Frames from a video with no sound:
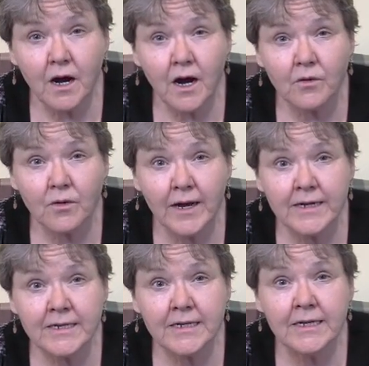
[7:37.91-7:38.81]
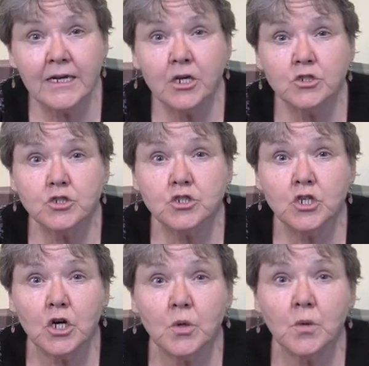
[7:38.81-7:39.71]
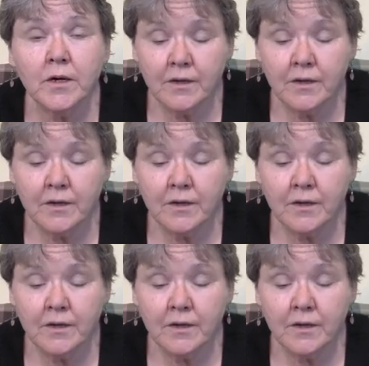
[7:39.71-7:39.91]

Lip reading: All right? So